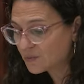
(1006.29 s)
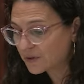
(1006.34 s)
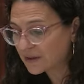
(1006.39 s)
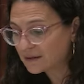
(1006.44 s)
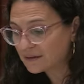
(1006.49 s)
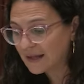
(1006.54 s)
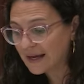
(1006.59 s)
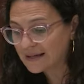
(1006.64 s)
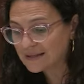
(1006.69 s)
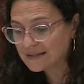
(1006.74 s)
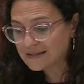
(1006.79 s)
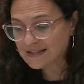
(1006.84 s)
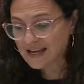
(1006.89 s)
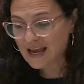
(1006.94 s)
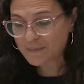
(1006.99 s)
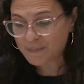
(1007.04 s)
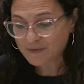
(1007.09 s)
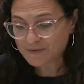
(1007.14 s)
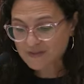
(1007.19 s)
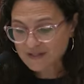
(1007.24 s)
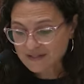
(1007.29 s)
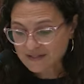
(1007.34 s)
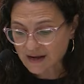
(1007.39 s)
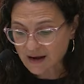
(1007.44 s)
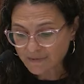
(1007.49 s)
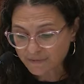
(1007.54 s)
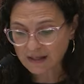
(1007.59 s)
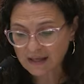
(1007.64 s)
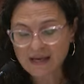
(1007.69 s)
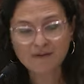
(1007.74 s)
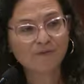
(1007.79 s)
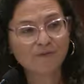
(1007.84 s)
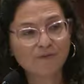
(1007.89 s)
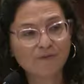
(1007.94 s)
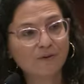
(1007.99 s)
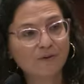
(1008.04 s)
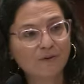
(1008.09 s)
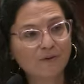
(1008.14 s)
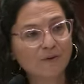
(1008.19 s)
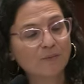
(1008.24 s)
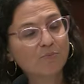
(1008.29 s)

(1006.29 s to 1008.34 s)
with a landscape of suffering